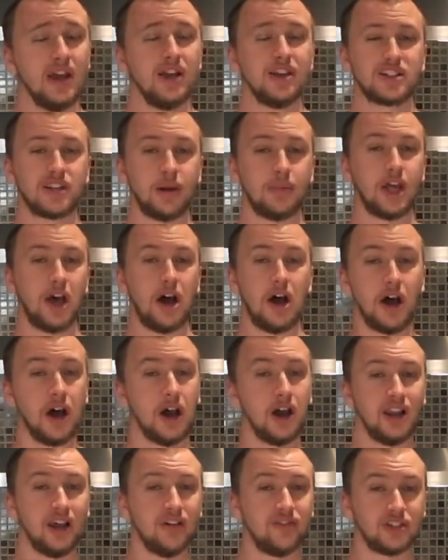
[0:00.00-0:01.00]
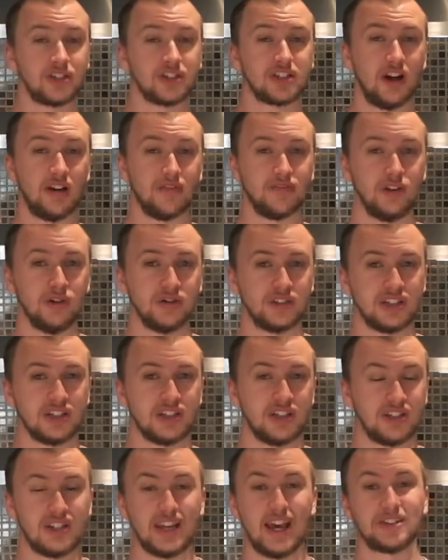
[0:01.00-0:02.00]
some of the higher level stuff uses
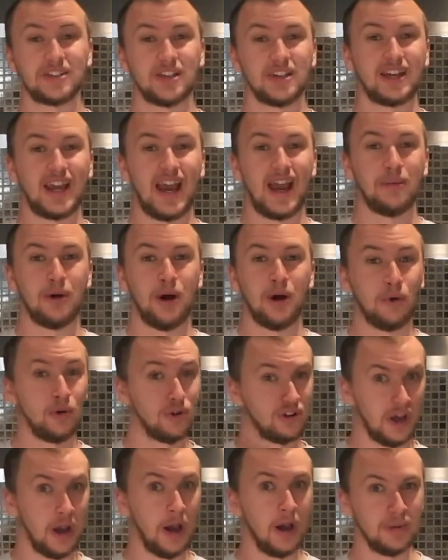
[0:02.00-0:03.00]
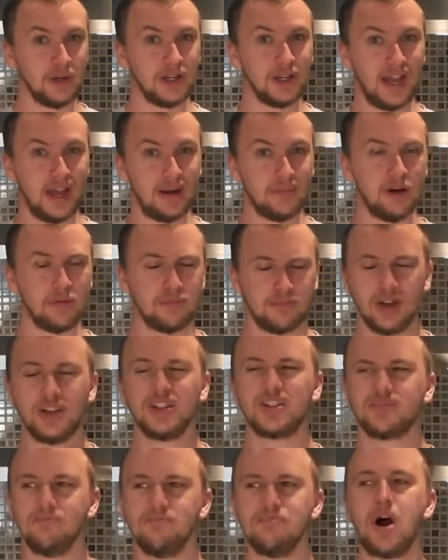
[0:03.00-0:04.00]
the desert camo or the urban camo, but
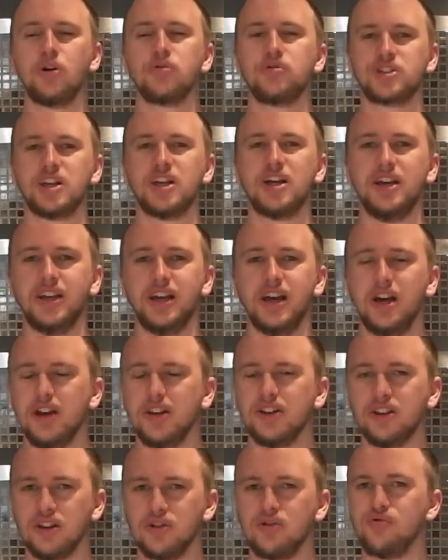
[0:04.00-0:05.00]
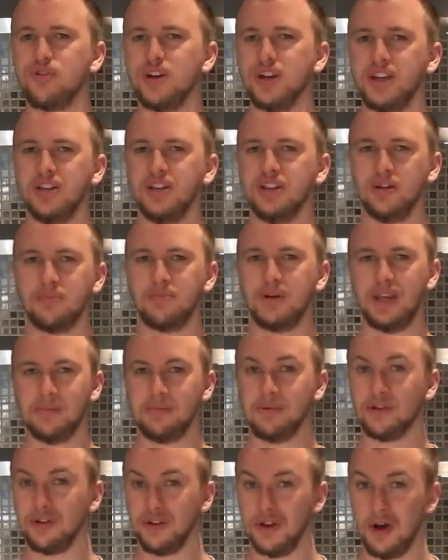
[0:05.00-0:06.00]
it's mostly the green that
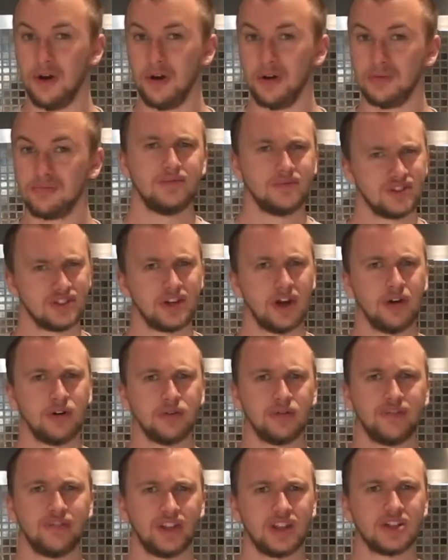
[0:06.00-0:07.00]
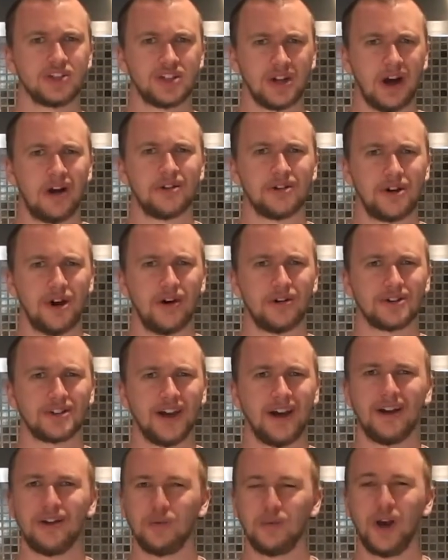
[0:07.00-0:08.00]
people know. So for the Dahl
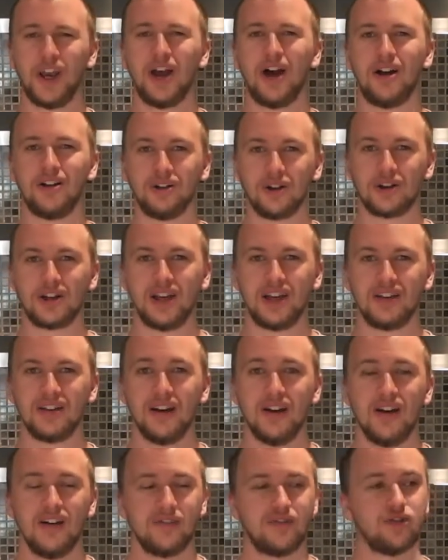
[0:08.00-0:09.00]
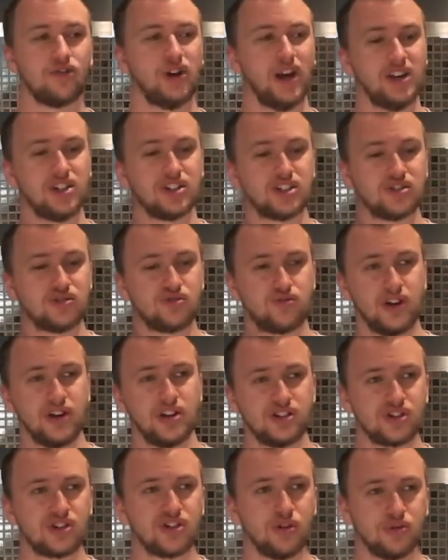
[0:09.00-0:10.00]
cocktail, we are looking for a
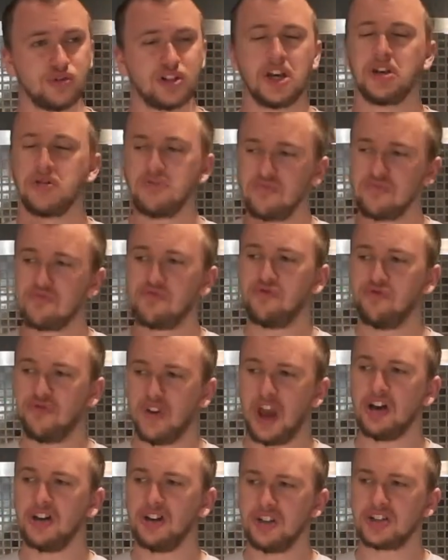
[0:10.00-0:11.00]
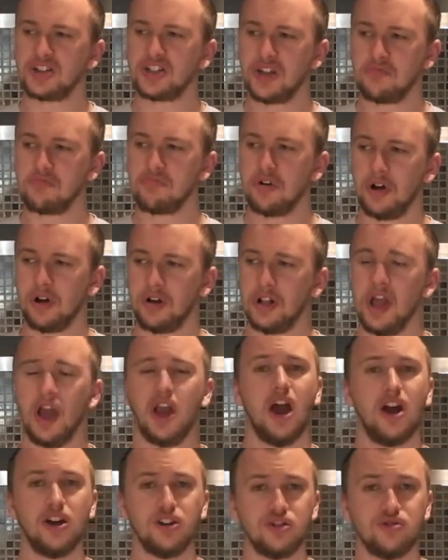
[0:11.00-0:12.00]
straight shooting, fairly simple
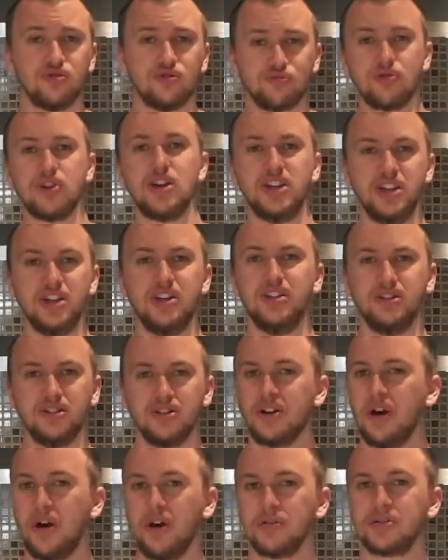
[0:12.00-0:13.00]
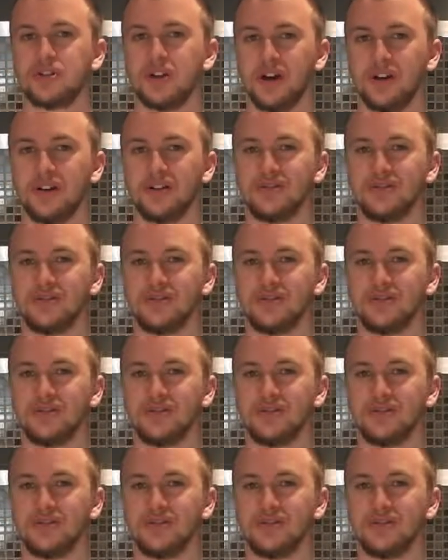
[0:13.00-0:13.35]
and green cocktail.